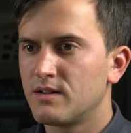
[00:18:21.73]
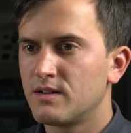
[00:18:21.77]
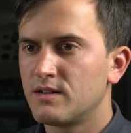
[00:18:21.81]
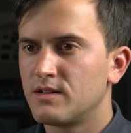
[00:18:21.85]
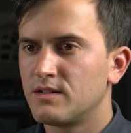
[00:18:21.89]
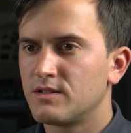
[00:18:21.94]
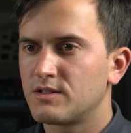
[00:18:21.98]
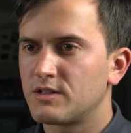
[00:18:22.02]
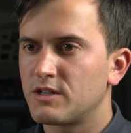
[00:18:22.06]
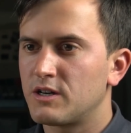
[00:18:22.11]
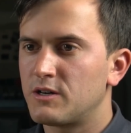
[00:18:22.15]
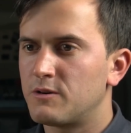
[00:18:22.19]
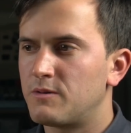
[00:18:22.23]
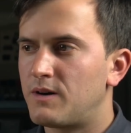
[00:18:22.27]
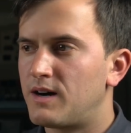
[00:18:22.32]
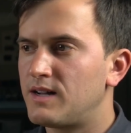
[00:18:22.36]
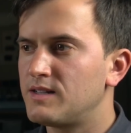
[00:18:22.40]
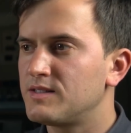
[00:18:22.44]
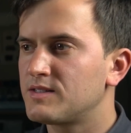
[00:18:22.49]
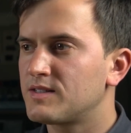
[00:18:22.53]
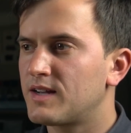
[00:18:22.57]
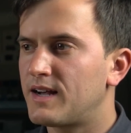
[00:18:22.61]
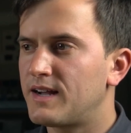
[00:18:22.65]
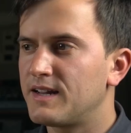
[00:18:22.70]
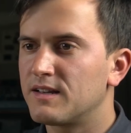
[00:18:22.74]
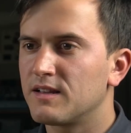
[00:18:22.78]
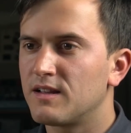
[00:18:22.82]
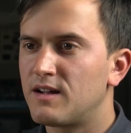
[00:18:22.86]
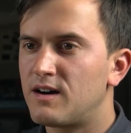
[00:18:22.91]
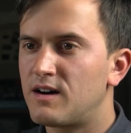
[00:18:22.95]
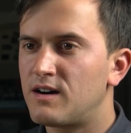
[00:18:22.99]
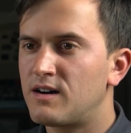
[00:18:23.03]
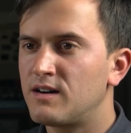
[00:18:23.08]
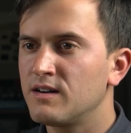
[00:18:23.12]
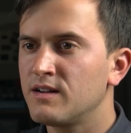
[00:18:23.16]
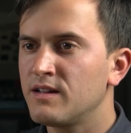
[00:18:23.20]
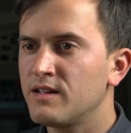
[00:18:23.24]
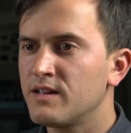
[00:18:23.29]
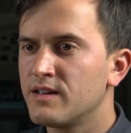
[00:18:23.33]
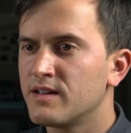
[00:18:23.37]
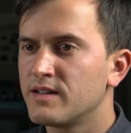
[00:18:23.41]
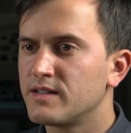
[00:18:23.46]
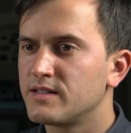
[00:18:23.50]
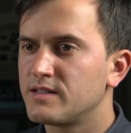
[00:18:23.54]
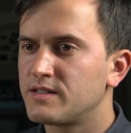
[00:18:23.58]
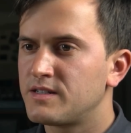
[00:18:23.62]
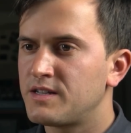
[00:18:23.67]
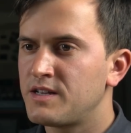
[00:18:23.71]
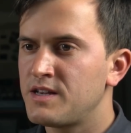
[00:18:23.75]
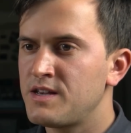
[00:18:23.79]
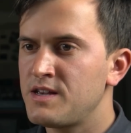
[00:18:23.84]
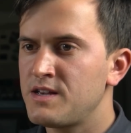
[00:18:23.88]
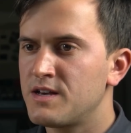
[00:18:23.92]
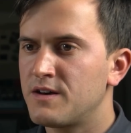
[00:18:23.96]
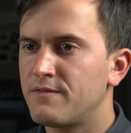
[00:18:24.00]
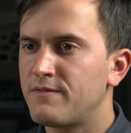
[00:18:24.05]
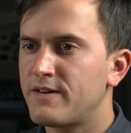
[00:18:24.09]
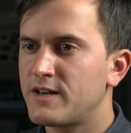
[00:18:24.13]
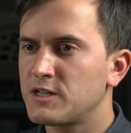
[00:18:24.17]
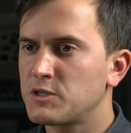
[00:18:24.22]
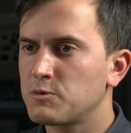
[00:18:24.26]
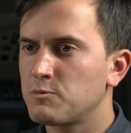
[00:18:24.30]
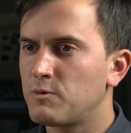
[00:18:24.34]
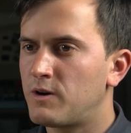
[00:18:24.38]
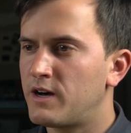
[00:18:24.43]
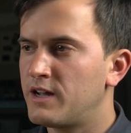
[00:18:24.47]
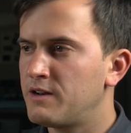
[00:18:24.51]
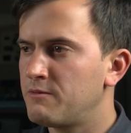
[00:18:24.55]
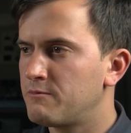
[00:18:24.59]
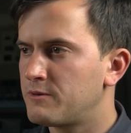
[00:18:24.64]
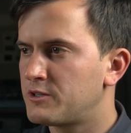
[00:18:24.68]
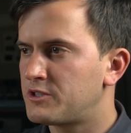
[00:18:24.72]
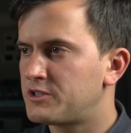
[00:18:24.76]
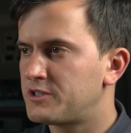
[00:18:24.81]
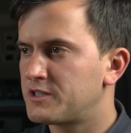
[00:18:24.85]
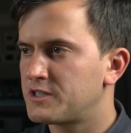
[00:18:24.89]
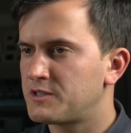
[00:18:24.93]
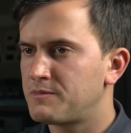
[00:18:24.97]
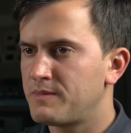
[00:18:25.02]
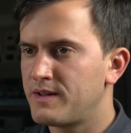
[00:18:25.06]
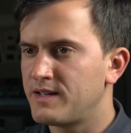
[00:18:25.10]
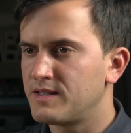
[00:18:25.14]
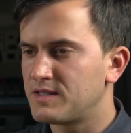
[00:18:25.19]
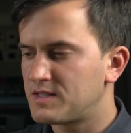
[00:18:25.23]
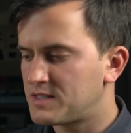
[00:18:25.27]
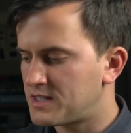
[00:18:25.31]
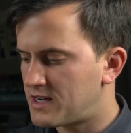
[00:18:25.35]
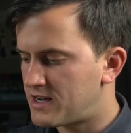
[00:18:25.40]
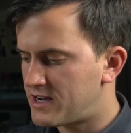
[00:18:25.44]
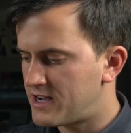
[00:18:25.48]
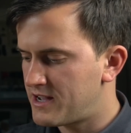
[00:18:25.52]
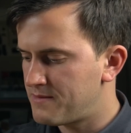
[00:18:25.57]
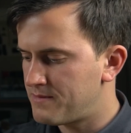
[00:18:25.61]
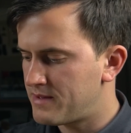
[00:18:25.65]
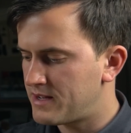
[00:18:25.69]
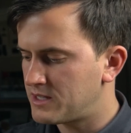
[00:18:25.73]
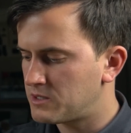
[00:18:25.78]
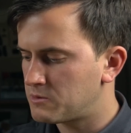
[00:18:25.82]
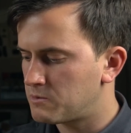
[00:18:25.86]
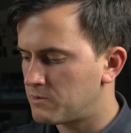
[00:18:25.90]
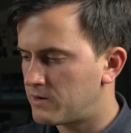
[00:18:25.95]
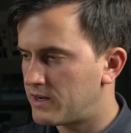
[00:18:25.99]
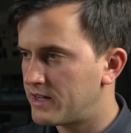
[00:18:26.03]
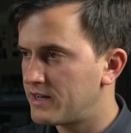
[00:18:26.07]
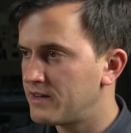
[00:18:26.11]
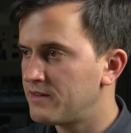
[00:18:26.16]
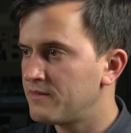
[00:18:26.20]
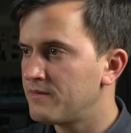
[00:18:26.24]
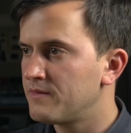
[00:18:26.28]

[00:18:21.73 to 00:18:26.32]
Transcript: So unsigned long, t of S1, which just means time S1.